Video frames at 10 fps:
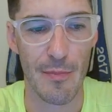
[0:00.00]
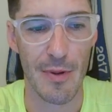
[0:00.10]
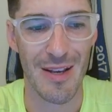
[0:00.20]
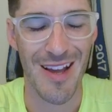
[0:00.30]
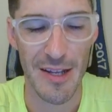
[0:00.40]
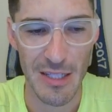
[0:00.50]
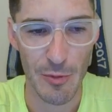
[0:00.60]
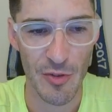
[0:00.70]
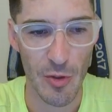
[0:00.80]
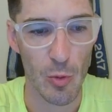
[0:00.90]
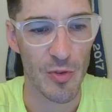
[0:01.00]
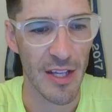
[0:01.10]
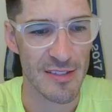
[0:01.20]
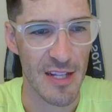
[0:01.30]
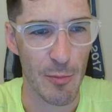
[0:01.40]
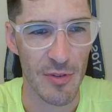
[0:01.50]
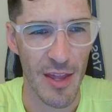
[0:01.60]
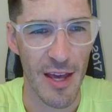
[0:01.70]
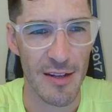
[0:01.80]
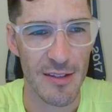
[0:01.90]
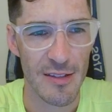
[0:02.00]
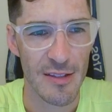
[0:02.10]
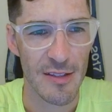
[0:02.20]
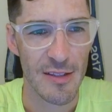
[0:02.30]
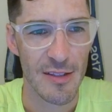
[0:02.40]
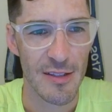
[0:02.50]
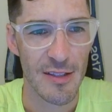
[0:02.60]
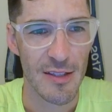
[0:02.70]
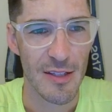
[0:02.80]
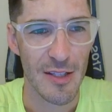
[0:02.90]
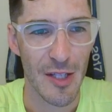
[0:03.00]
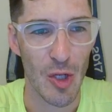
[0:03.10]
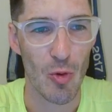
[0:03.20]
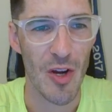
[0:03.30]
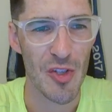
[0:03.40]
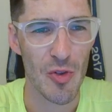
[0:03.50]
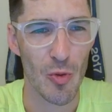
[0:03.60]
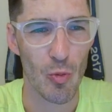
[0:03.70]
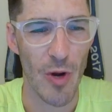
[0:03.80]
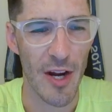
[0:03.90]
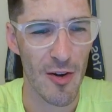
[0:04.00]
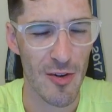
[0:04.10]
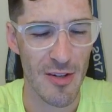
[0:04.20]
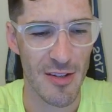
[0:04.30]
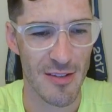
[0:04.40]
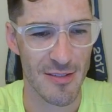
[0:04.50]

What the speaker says: Not able to, oh, sex tape was that. Congressional record?